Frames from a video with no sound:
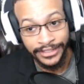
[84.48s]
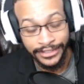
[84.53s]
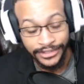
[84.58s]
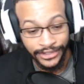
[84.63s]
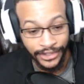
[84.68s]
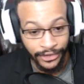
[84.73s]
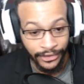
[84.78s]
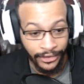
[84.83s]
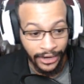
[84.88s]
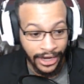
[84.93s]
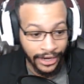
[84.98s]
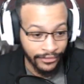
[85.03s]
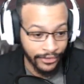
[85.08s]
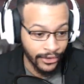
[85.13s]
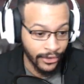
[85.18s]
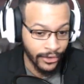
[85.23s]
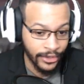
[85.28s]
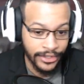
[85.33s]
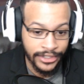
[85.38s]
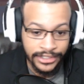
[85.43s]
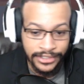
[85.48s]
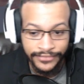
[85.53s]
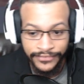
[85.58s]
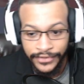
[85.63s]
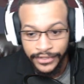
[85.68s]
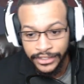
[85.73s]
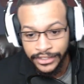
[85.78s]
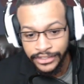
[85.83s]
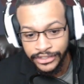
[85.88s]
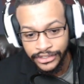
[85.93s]
So I recorded this
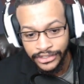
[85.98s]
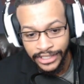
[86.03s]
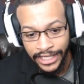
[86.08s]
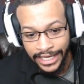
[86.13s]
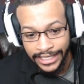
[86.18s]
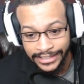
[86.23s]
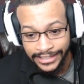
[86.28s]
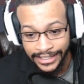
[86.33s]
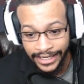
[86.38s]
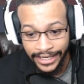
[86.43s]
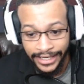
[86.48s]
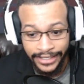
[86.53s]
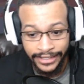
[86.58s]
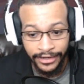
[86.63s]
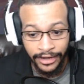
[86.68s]
footage last night.